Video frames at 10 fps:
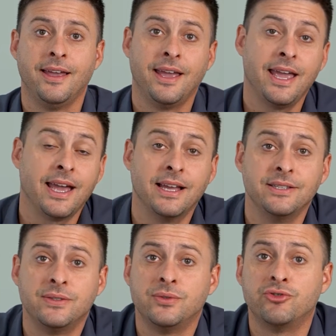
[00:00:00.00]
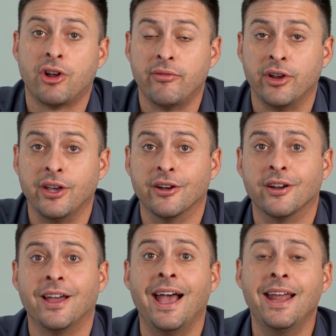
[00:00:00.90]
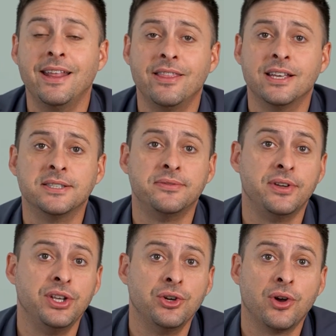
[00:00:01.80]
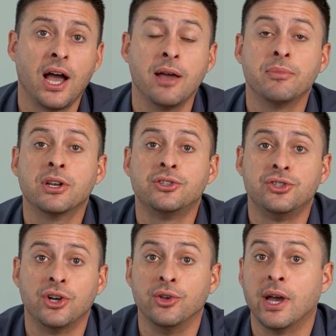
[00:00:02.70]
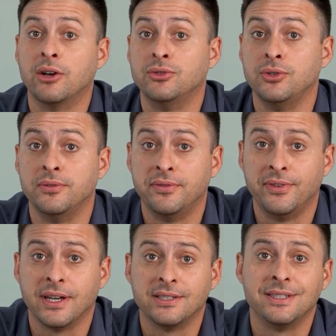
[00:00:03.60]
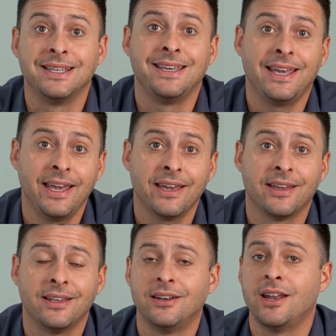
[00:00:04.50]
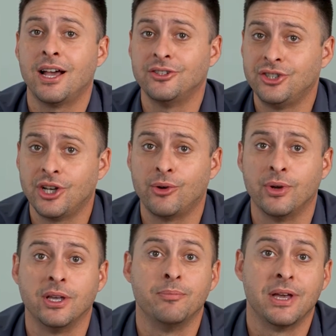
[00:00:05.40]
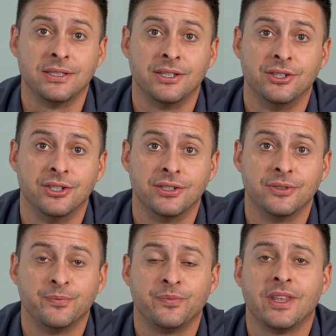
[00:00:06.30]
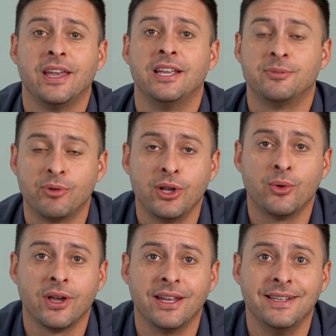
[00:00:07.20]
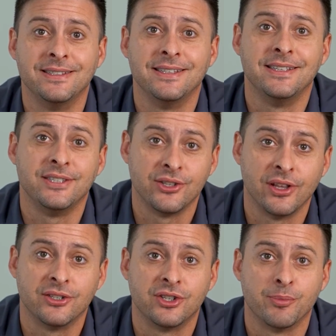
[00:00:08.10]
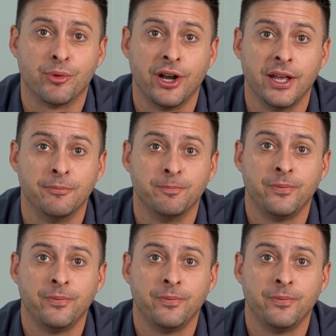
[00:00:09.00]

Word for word: Hey guys, Trevor here, and in this video I'm going to show you how to fix Kik not showing messages. It's pretty quick and easy, so let's jump right in.